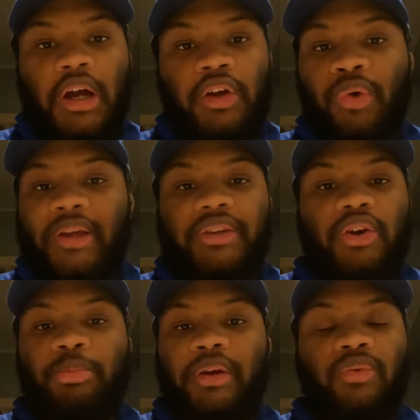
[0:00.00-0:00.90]
Grant
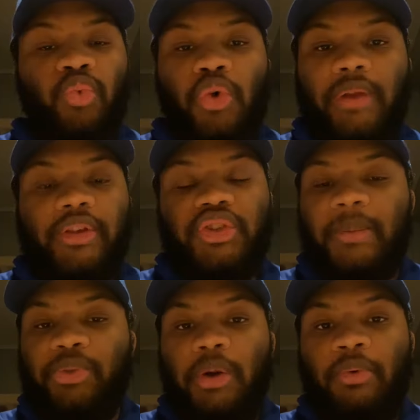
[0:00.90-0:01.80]
Delpit won the Jim
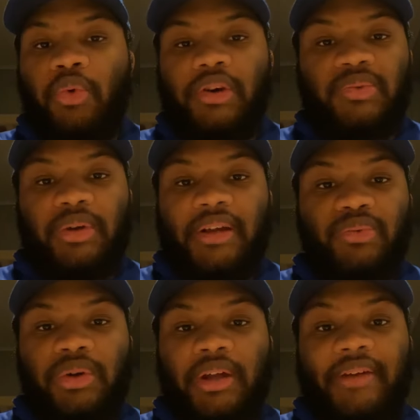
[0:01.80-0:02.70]
Thorpe Award
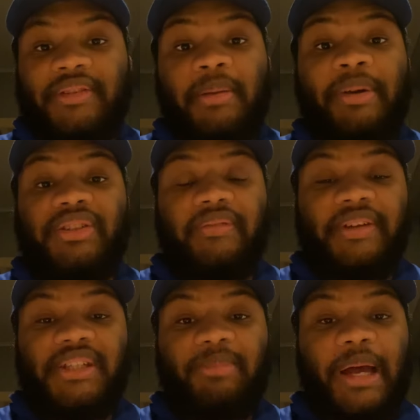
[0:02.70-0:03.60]
as the best
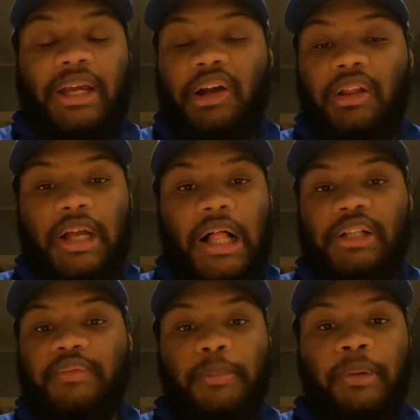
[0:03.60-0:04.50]
defensive back in all of college
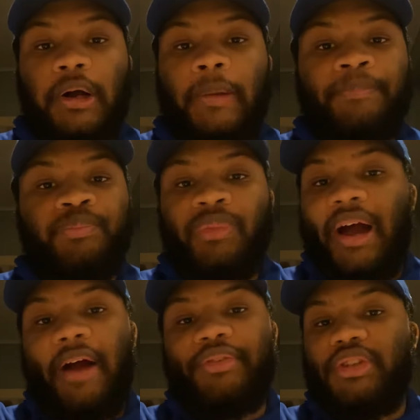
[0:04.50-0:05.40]
football.
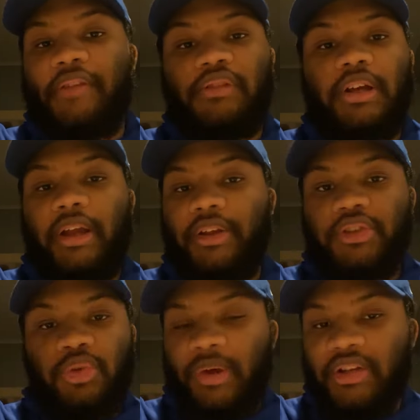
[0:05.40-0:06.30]
Obviously, if you look at his
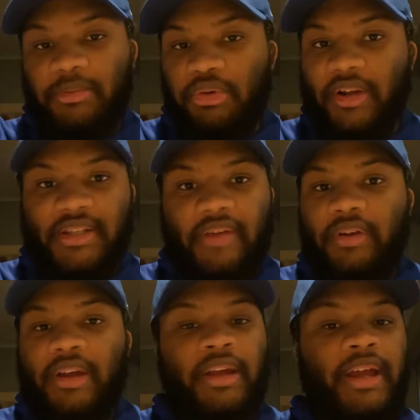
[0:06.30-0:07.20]
3 years of
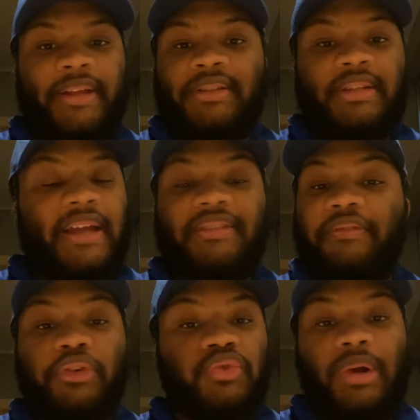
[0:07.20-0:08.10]
productivity, it's
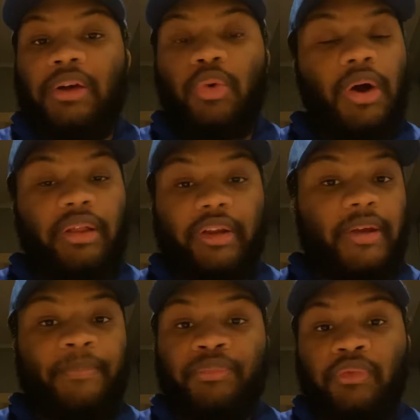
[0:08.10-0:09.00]
first-round quality,
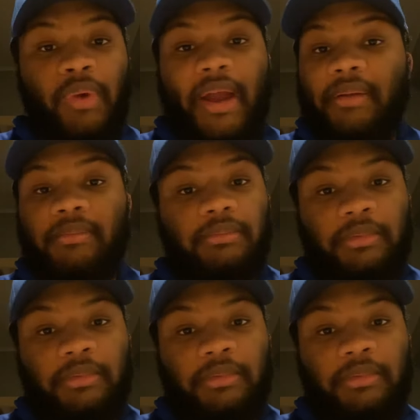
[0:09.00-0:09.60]
right?